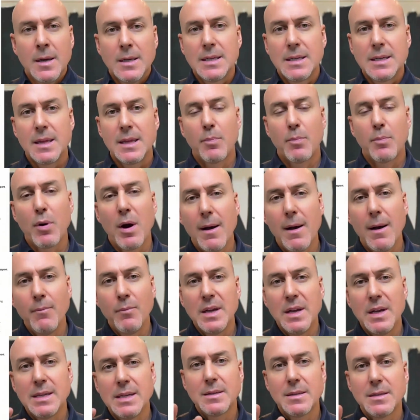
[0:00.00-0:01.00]
See, the
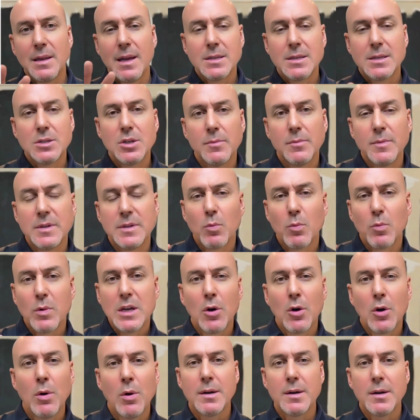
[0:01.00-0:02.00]
problem is, ladies and gentlemen, we
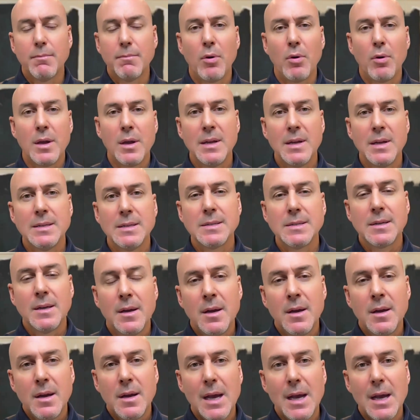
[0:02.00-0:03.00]
go on appointments
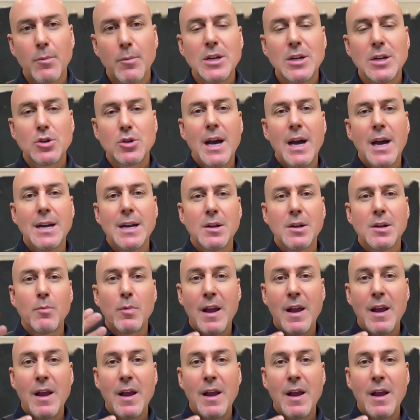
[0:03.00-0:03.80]
and we try to,